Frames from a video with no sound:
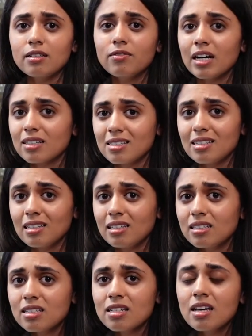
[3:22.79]

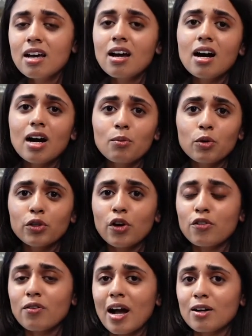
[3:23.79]
vaccines with
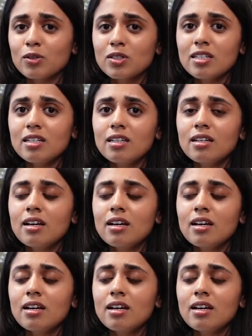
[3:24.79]
our faculty,